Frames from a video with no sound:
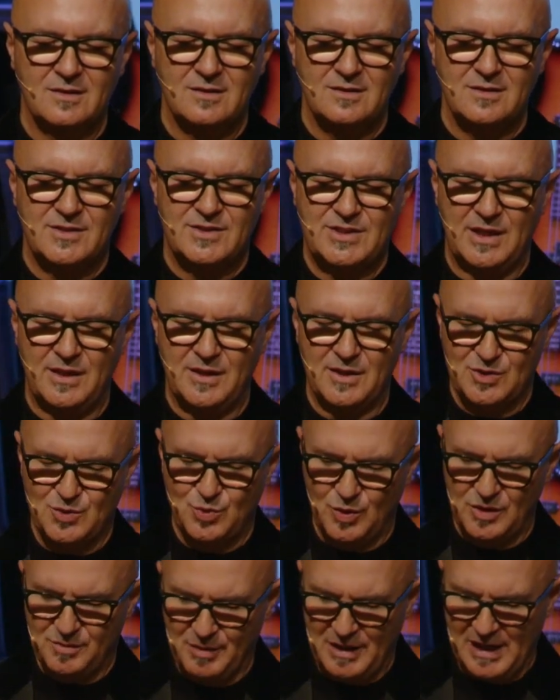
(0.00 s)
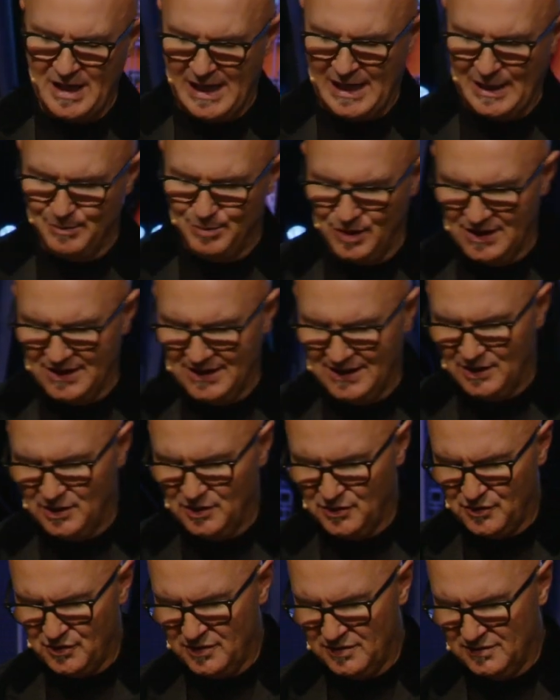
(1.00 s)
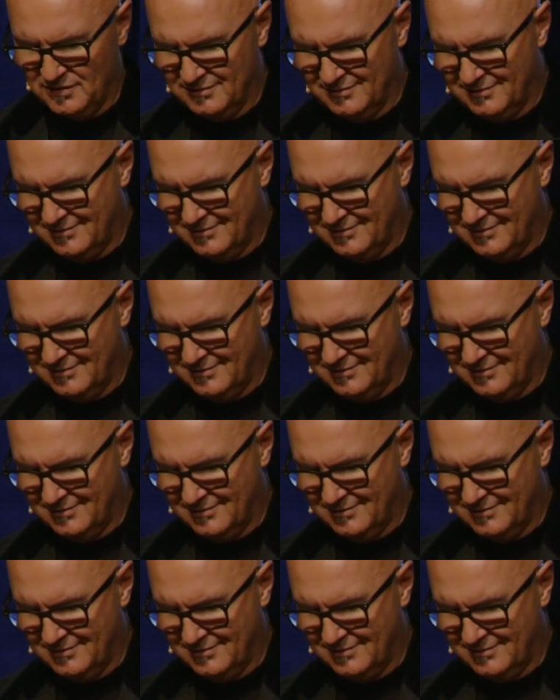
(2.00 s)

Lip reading: Say this with me. I believe